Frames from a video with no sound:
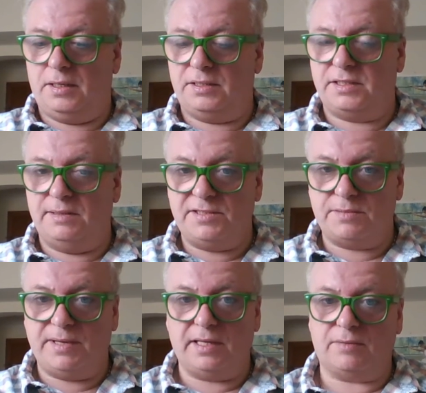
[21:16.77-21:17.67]
it seems to
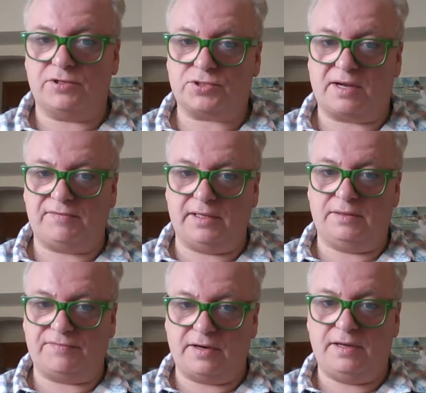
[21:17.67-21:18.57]
me that we're
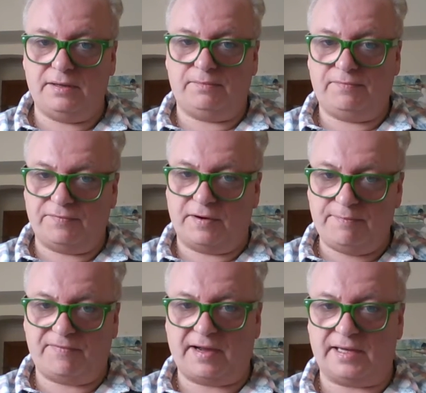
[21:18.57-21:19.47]
travelling very, very
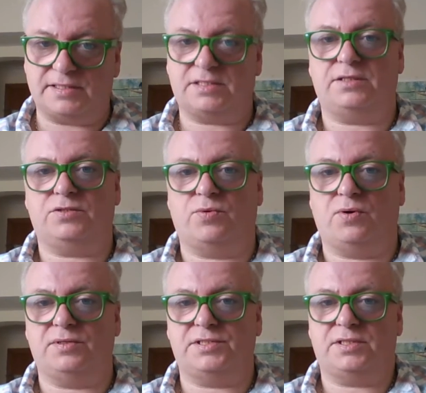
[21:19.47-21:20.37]
fast
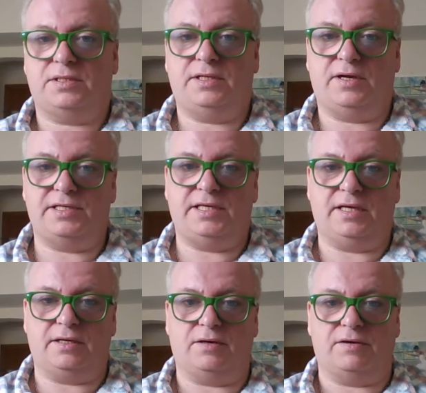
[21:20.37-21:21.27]
towards the
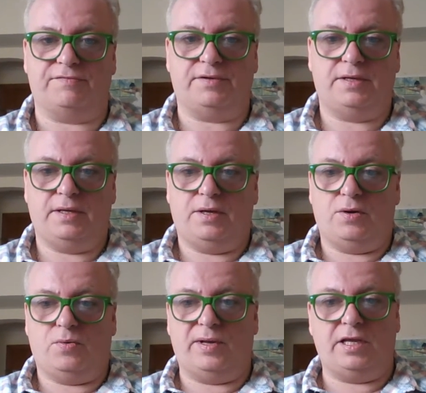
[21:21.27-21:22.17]
idea of
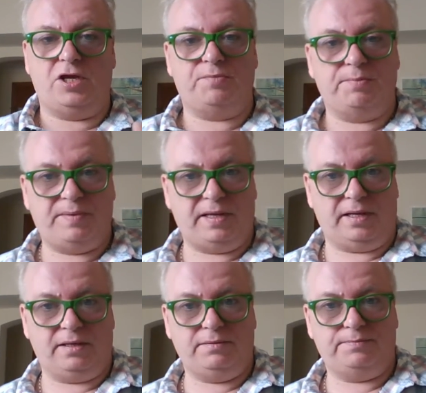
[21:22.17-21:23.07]
when a human
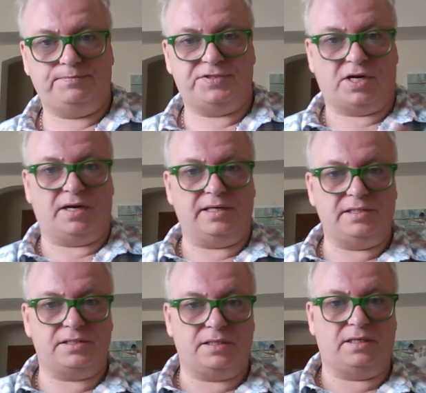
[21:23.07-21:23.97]
being
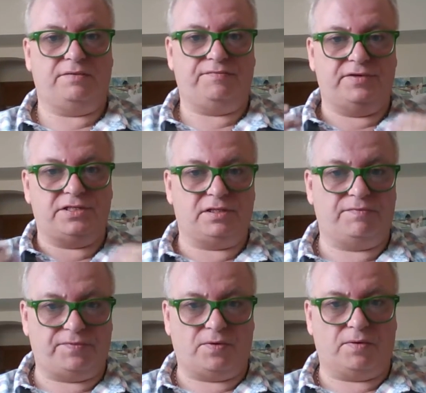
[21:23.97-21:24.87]
dies in a physical
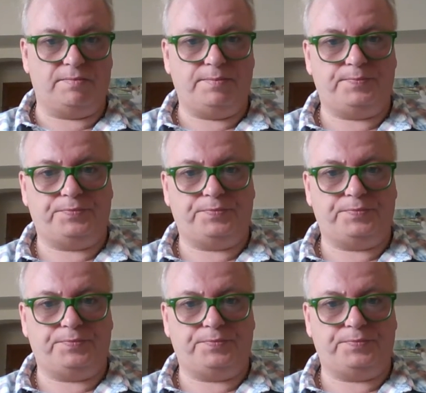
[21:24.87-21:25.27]
form,